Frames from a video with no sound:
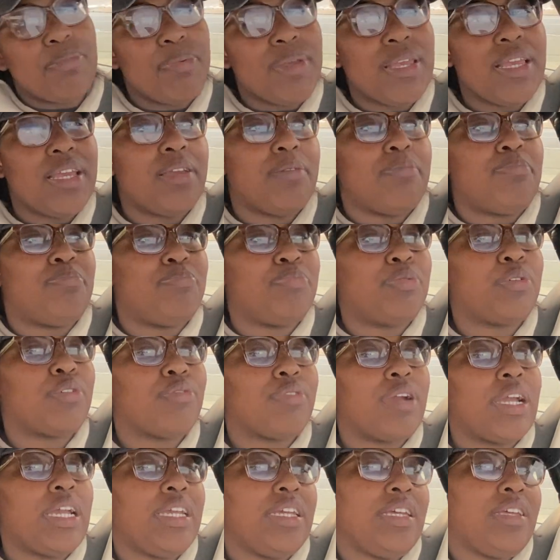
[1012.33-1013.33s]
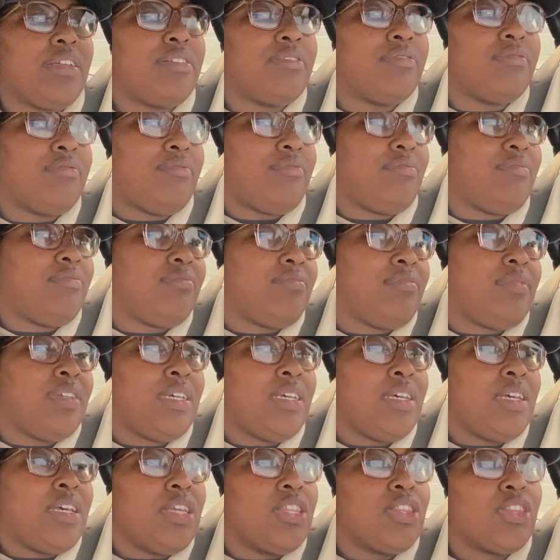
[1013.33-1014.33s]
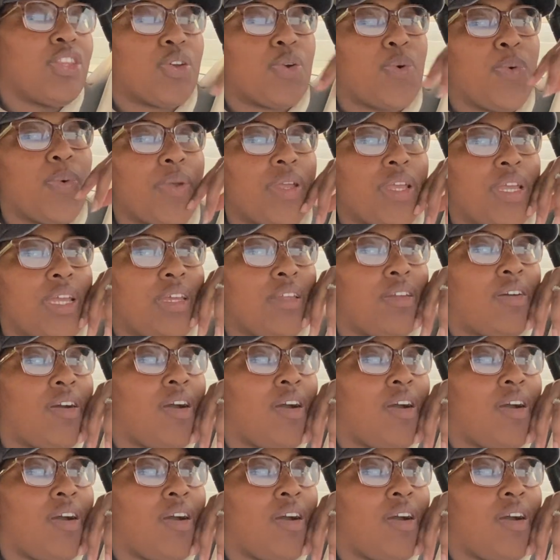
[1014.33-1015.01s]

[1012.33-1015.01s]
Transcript: be berating the queen